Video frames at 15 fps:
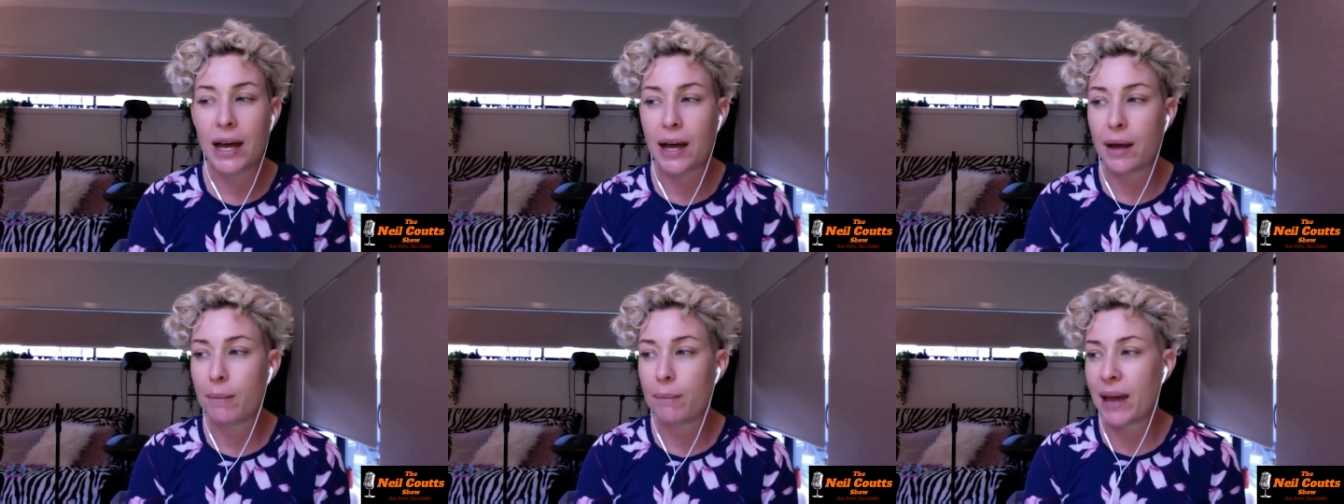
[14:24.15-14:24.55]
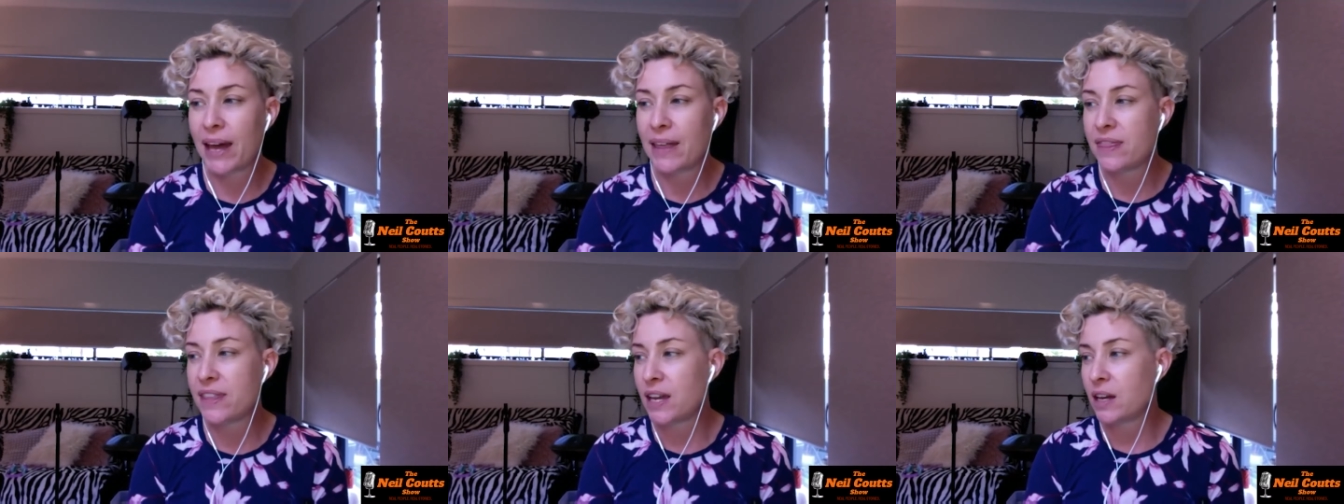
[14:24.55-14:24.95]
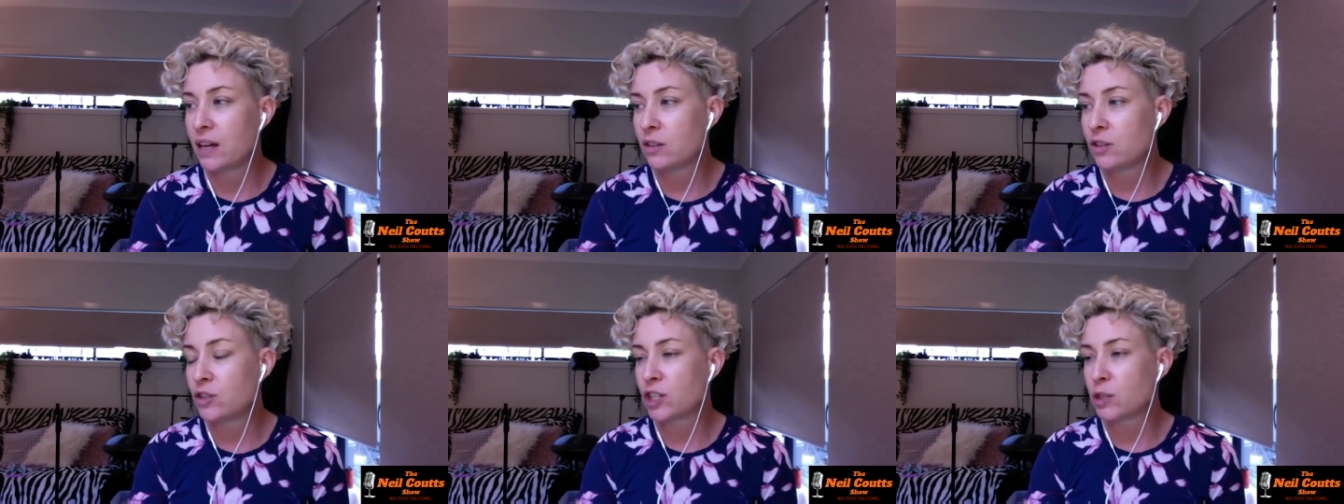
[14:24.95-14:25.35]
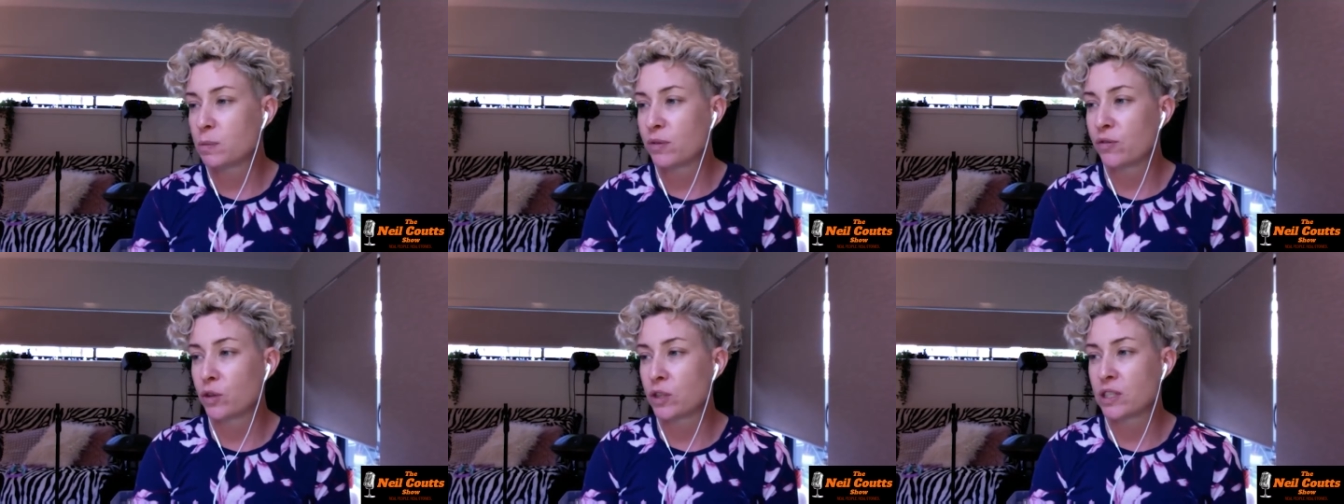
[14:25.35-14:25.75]
Um, and then just
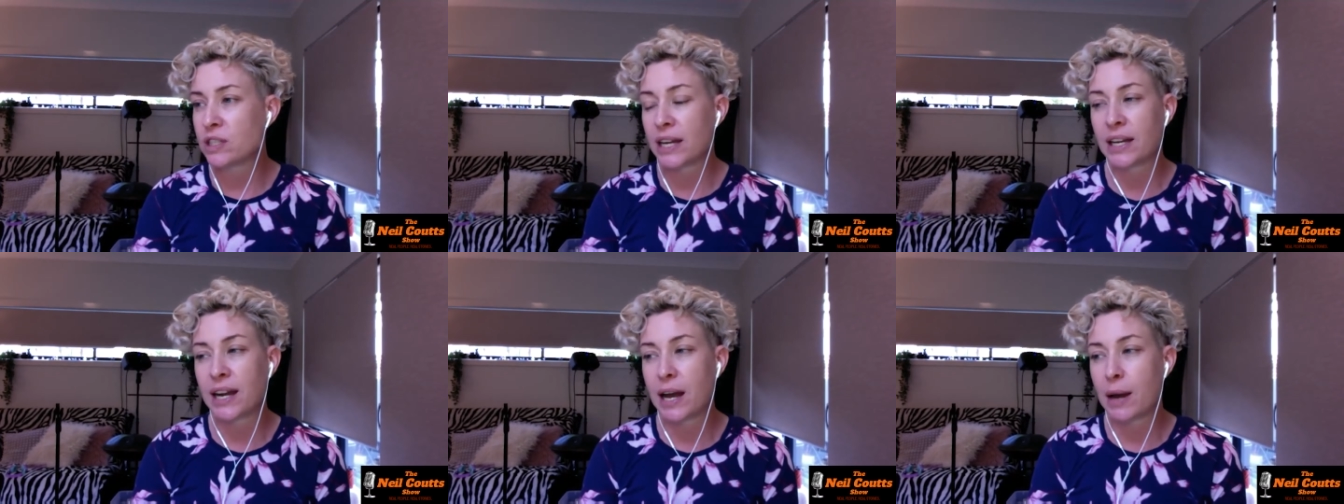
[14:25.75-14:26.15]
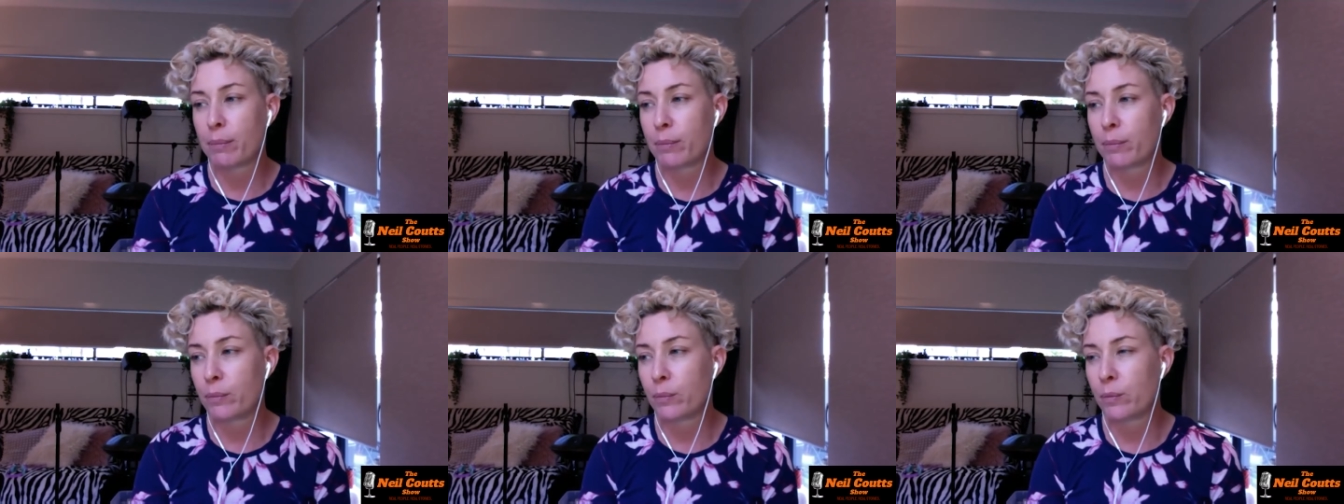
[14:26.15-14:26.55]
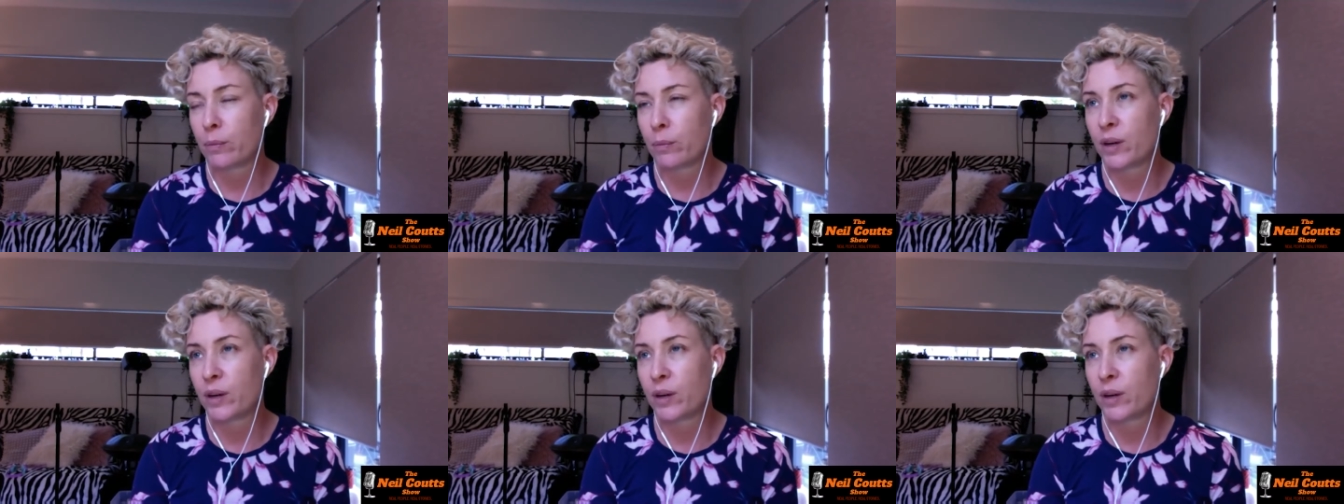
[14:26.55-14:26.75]
before the second album,